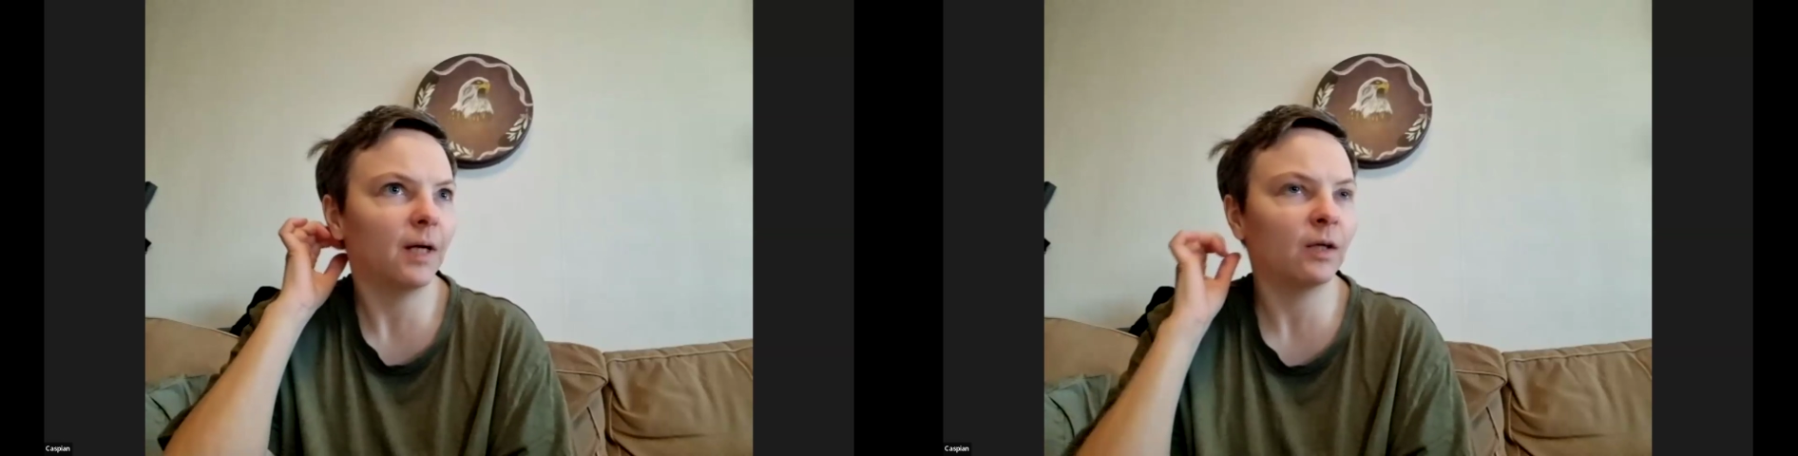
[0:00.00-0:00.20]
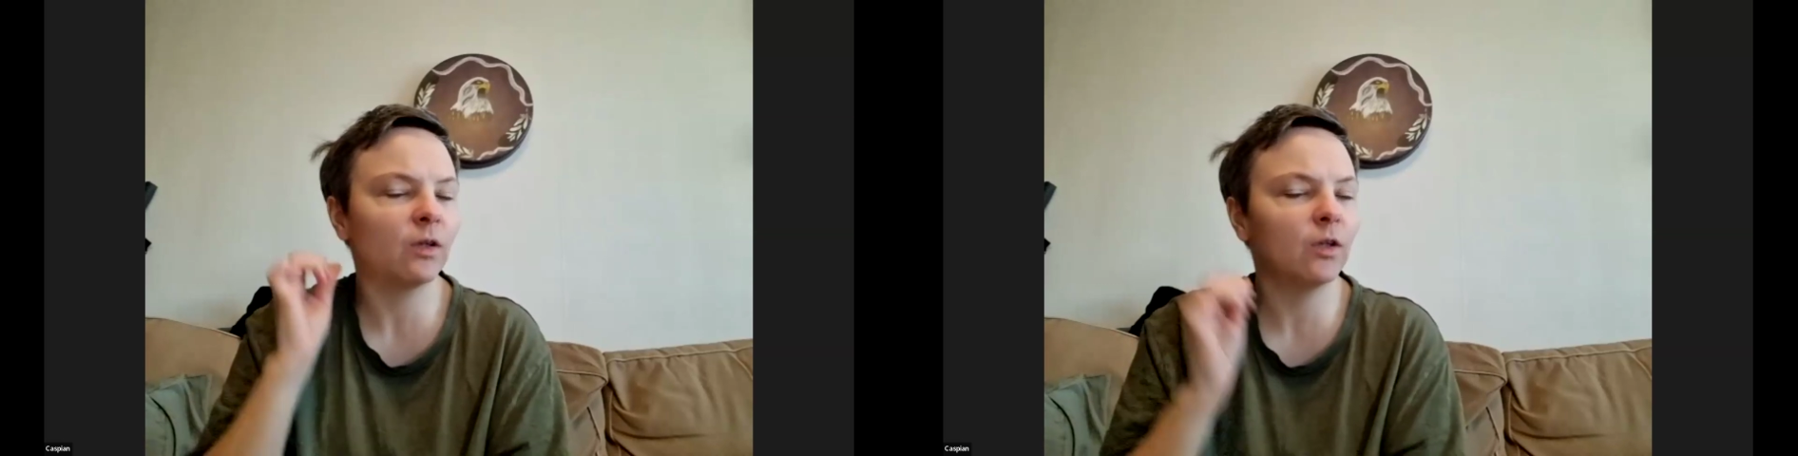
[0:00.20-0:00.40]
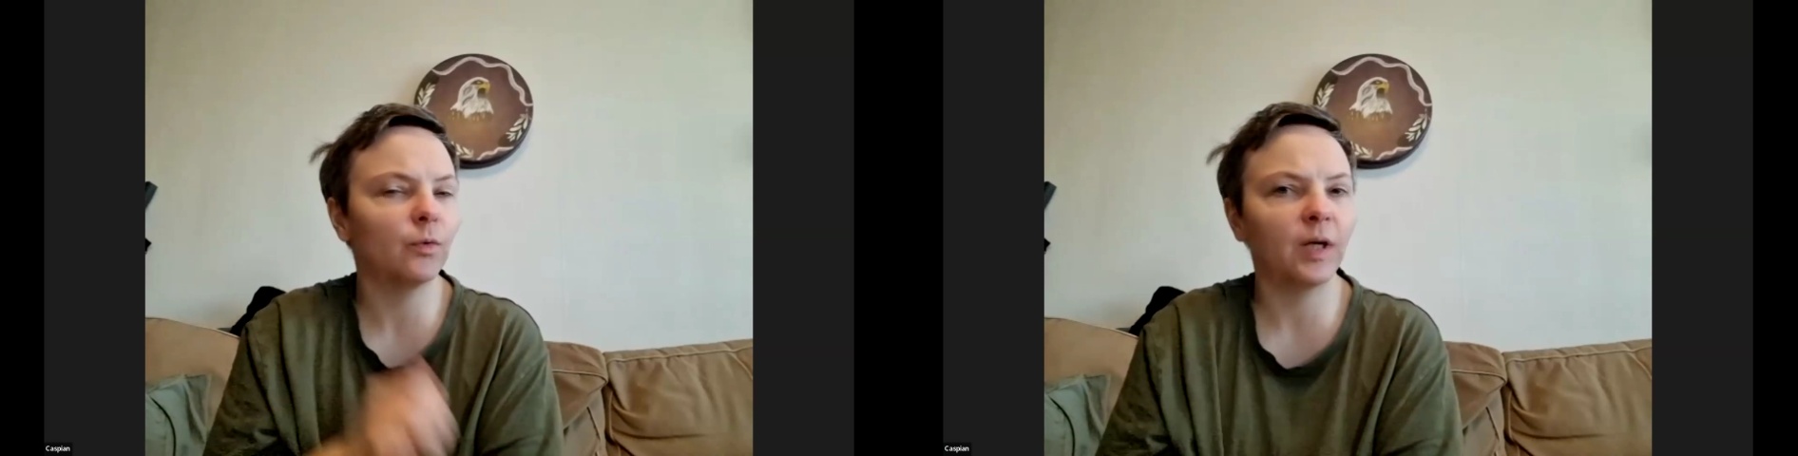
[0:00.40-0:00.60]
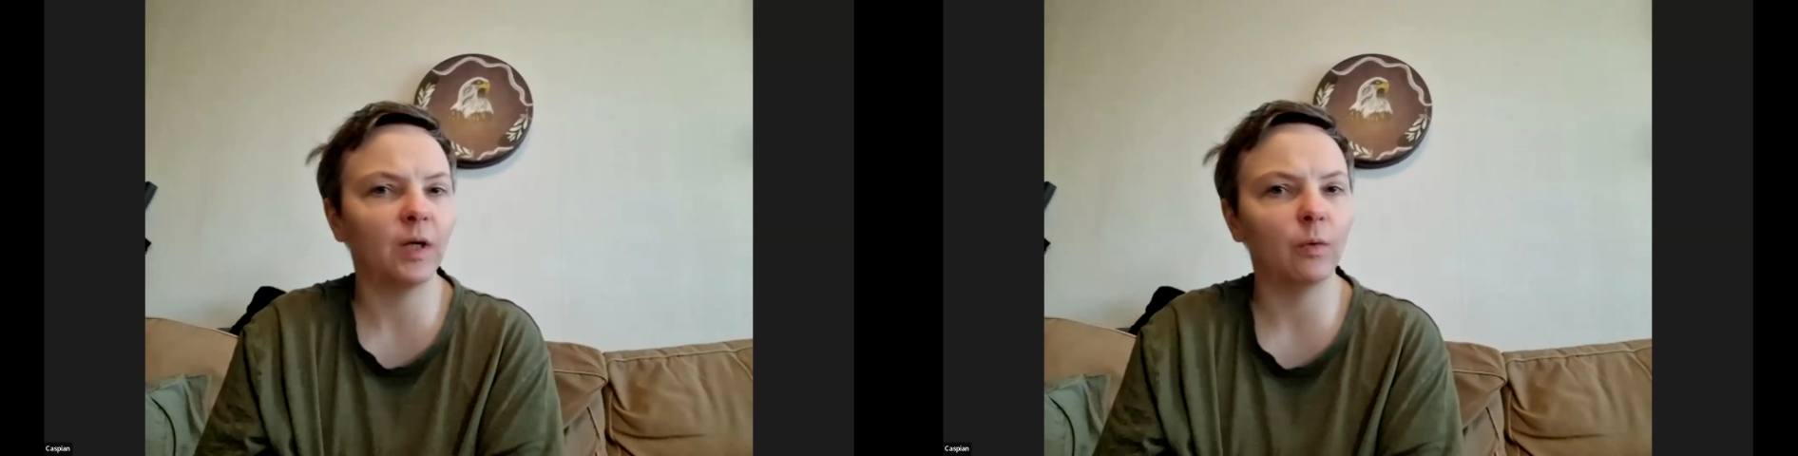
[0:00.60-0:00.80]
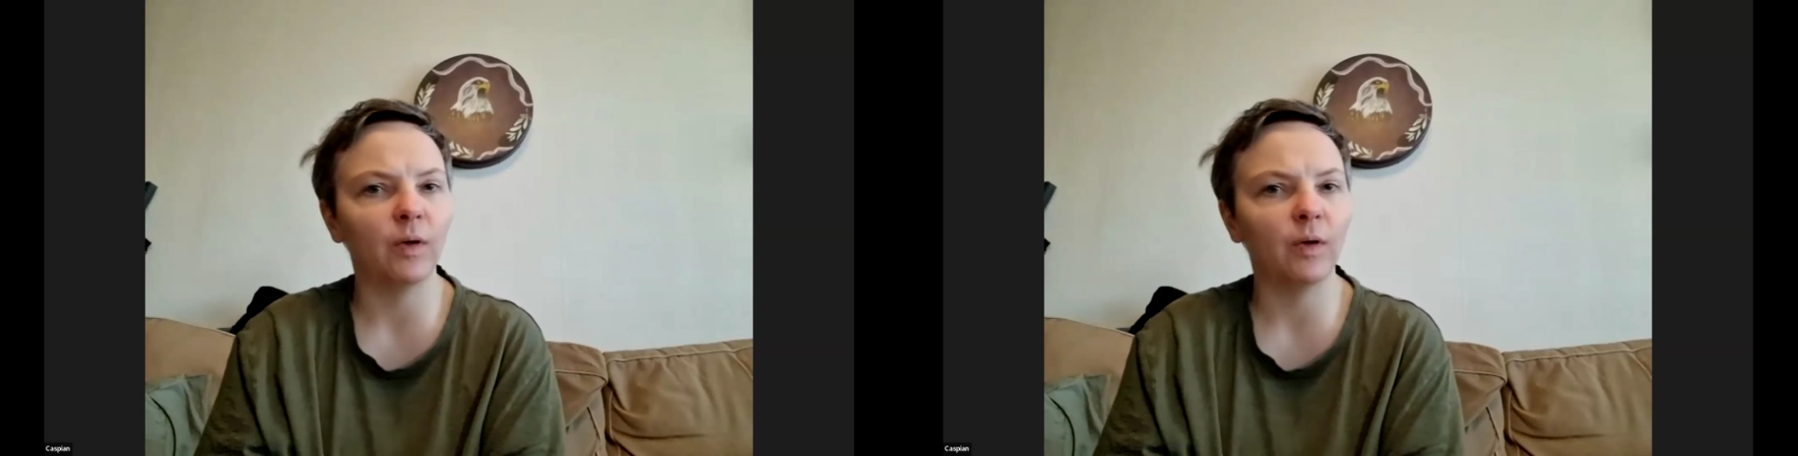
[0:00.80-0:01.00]
I don't know
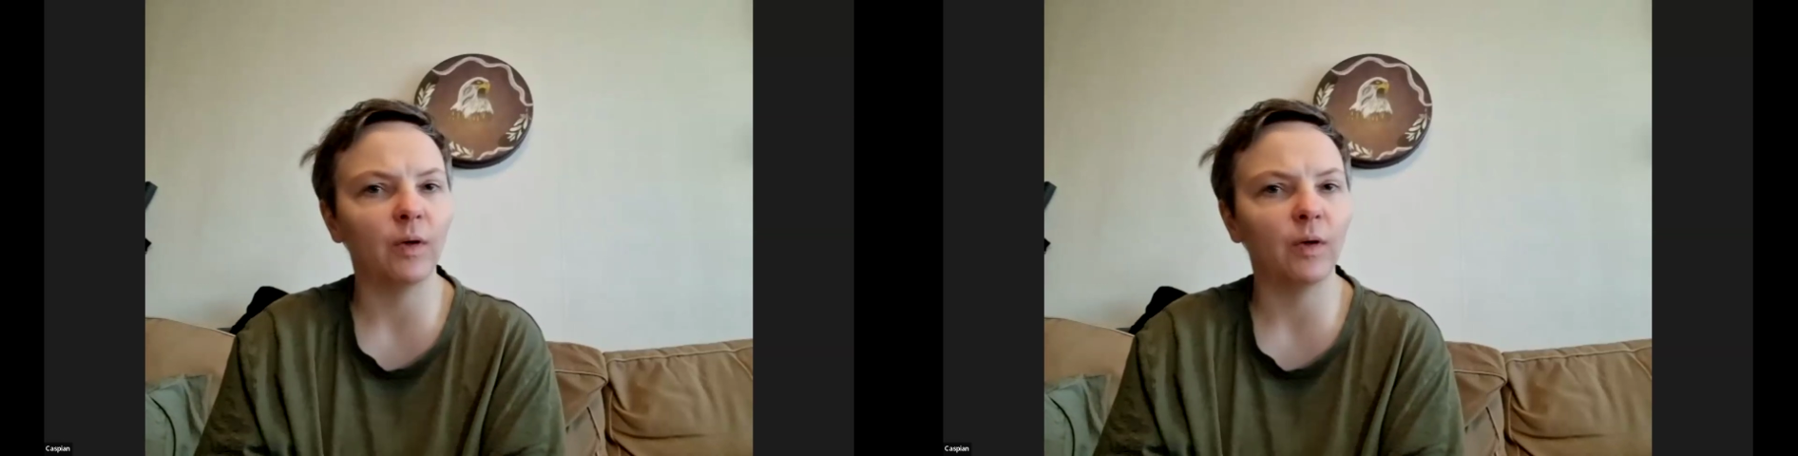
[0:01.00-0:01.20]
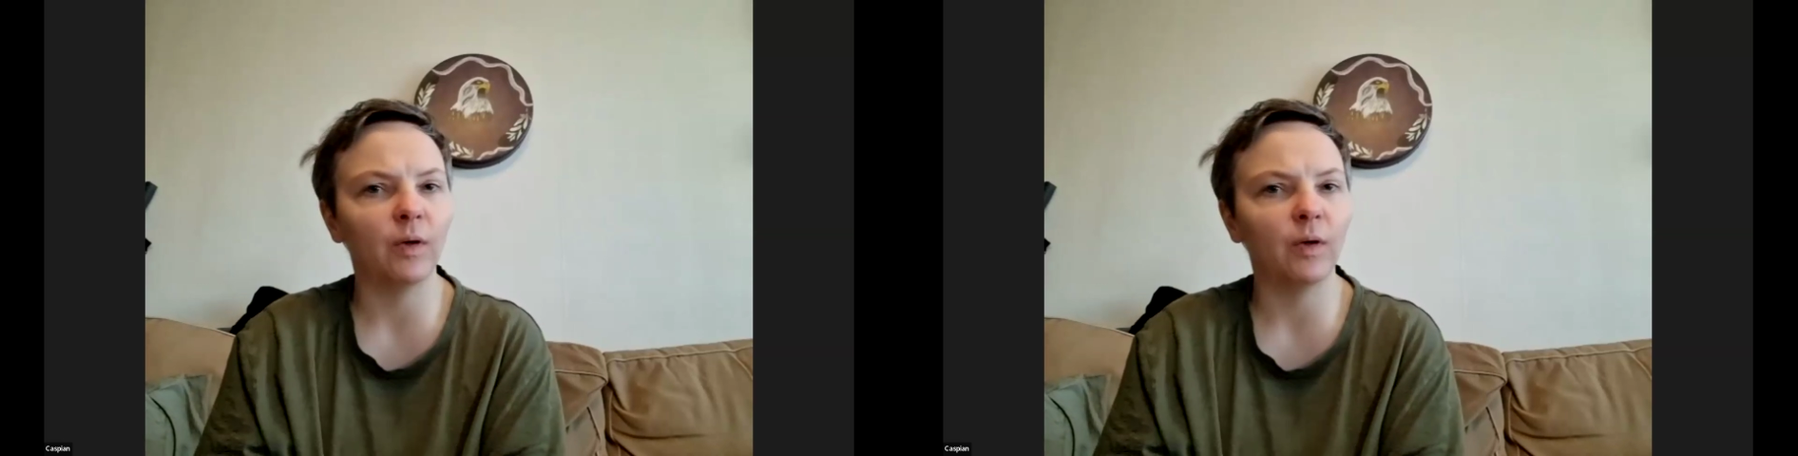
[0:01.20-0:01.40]
really where the